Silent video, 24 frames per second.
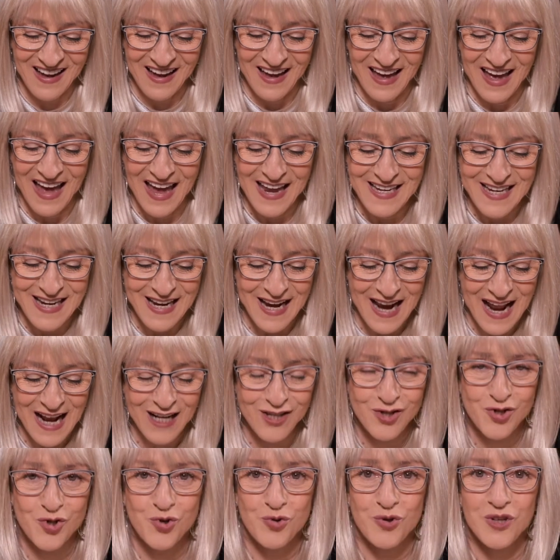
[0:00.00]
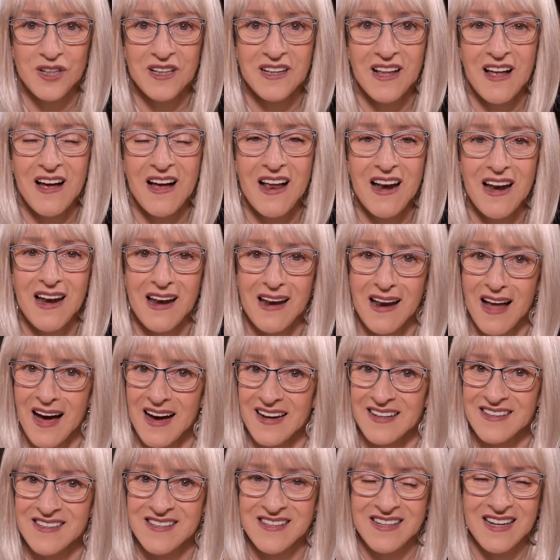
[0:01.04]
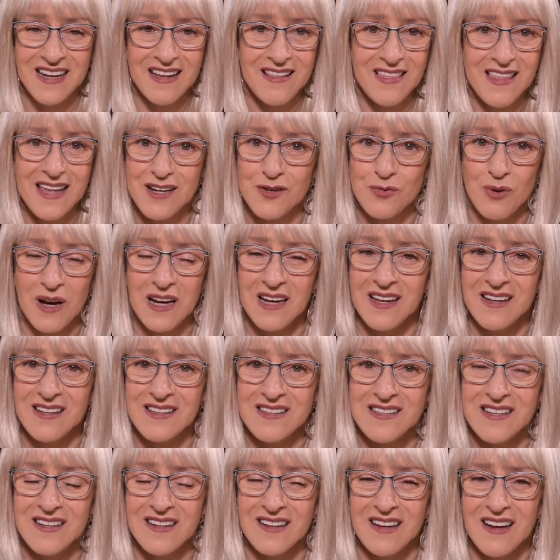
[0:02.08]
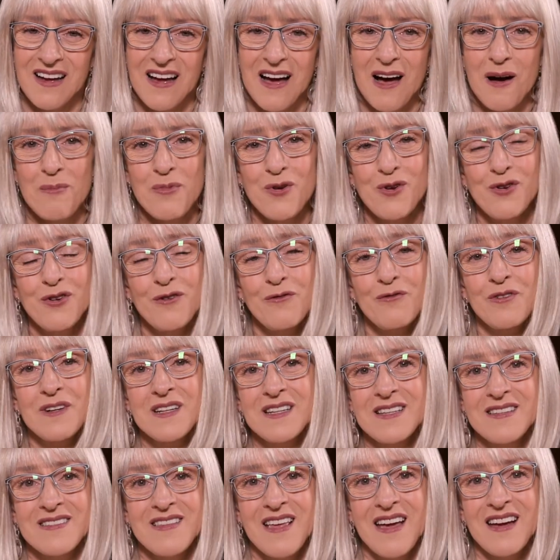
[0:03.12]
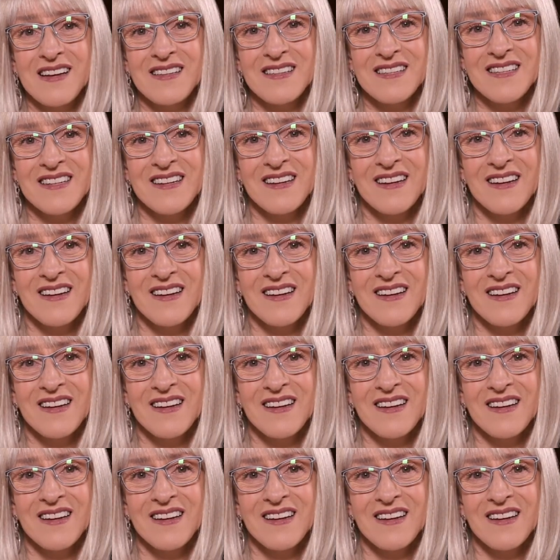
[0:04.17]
had natural light in their dwellings. How beautiful is that?